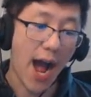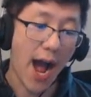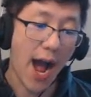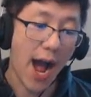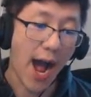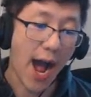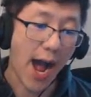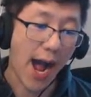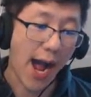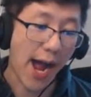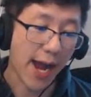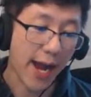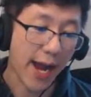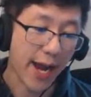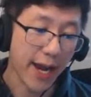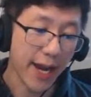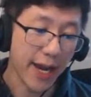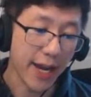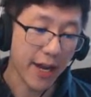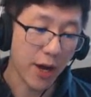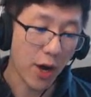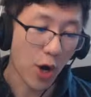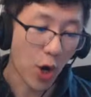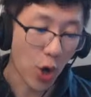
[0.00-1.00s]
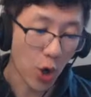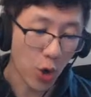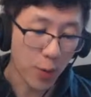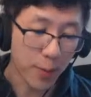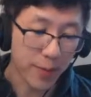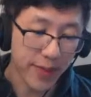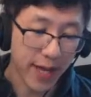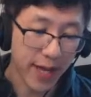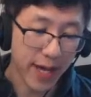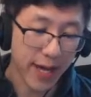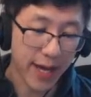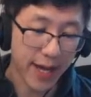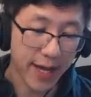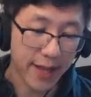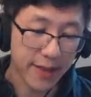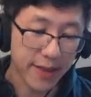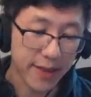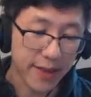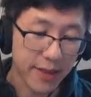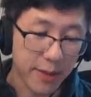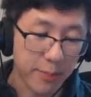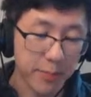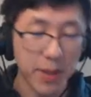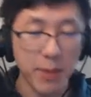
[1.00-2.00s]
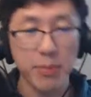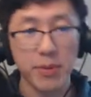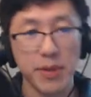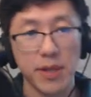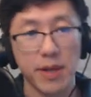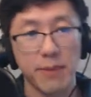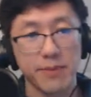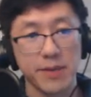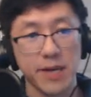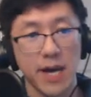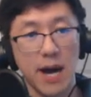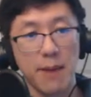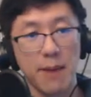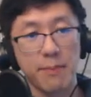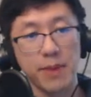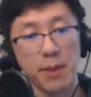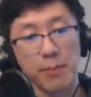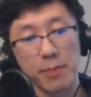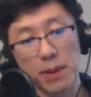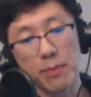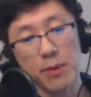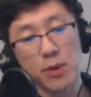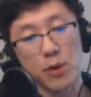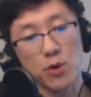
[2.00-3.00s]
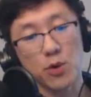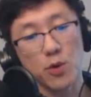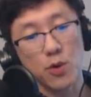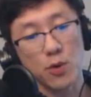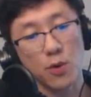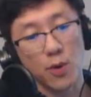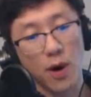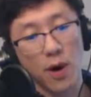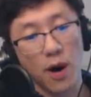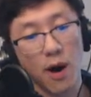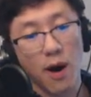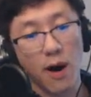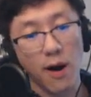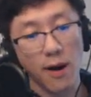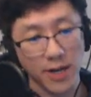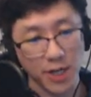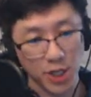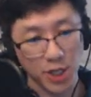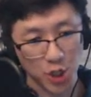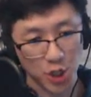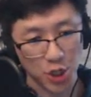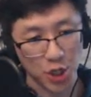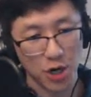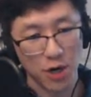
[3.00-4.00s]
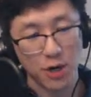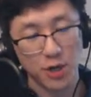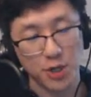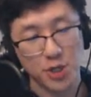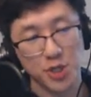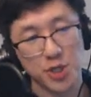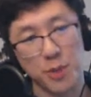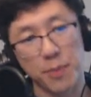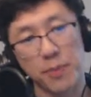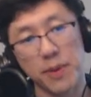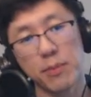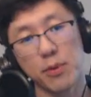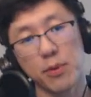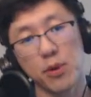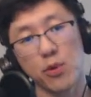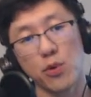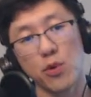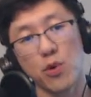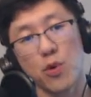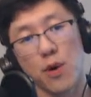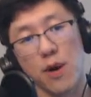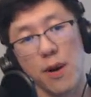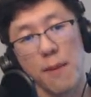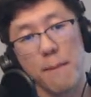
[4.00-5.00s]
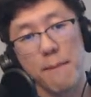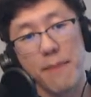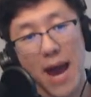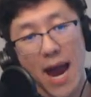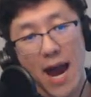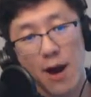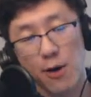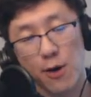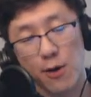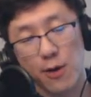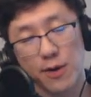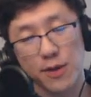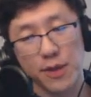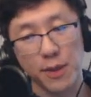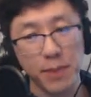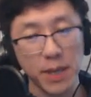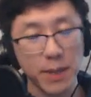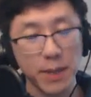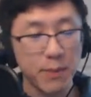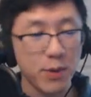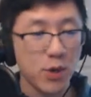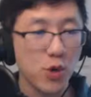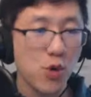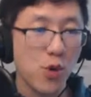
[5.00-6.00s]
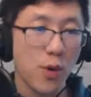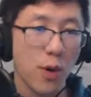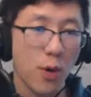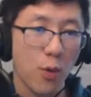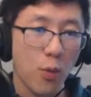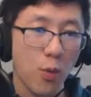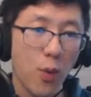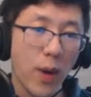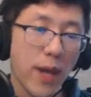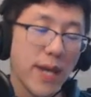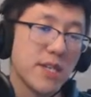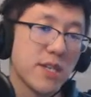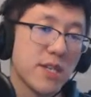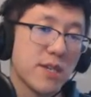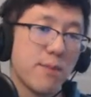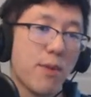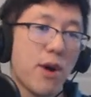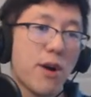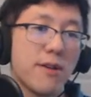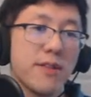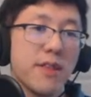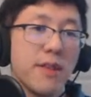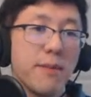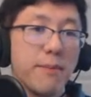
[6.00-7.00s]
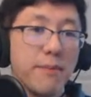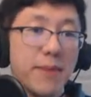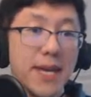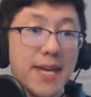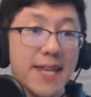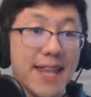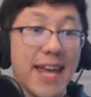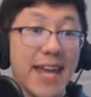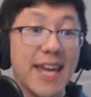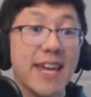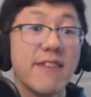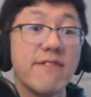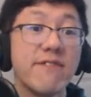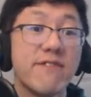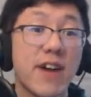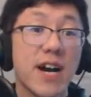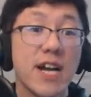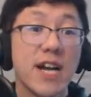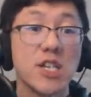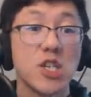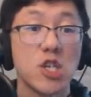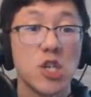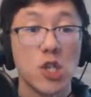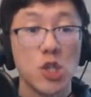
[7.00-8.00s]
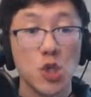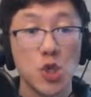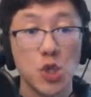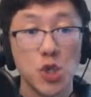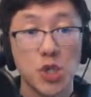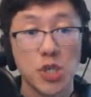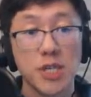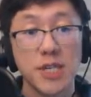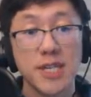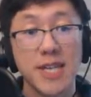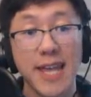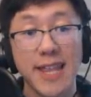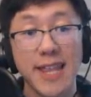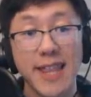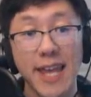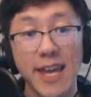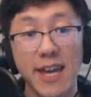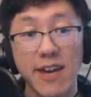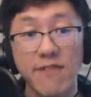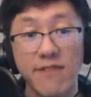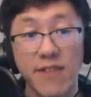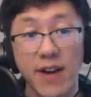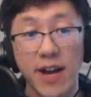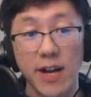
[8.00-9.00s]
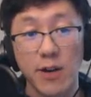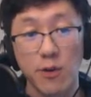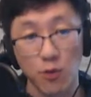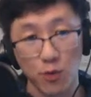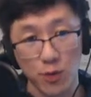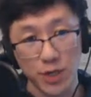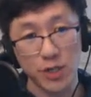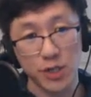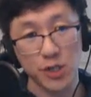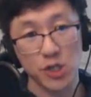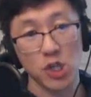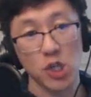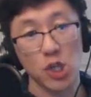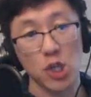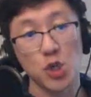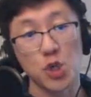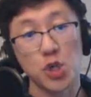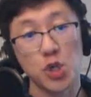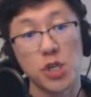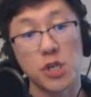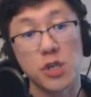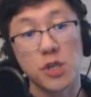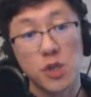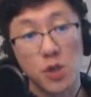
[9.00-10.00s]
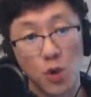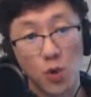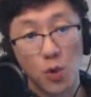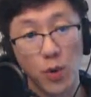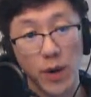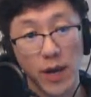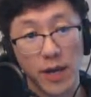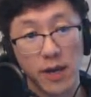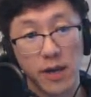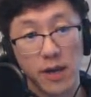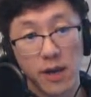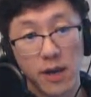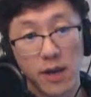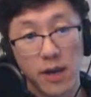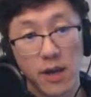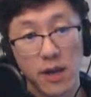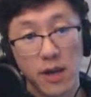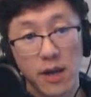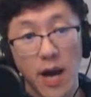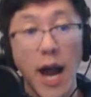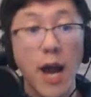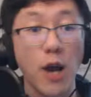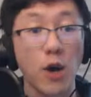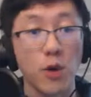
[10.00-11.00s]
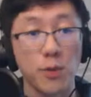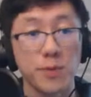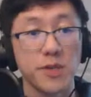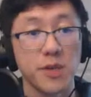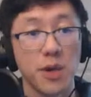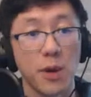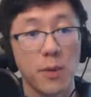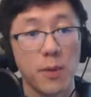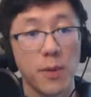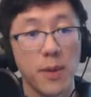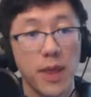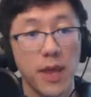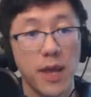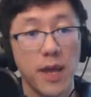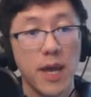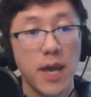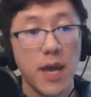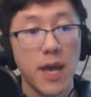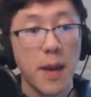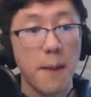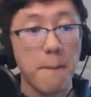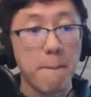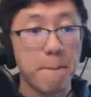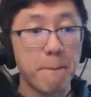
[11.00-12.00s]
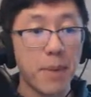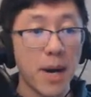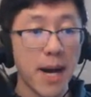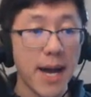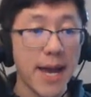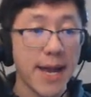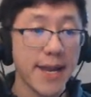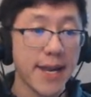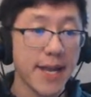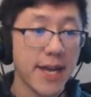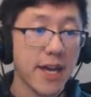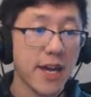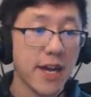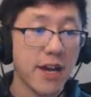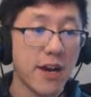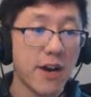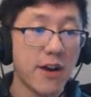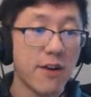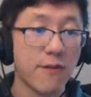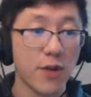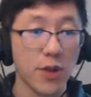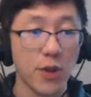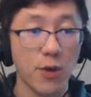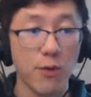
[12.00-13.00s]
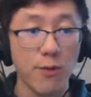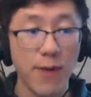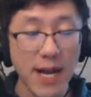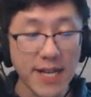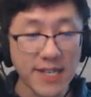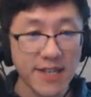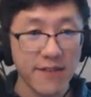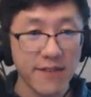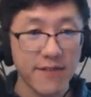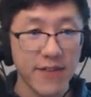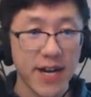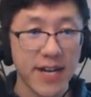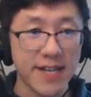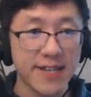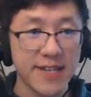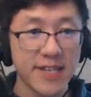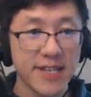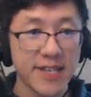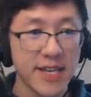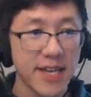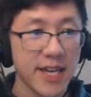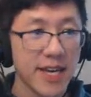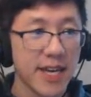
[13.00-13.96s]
I hope that the people up top, the people who are in charge, the people who are in power, the people who are way smarter than me, they can find solutions and they can find real solutions quick. I hope so. But for the rest of us,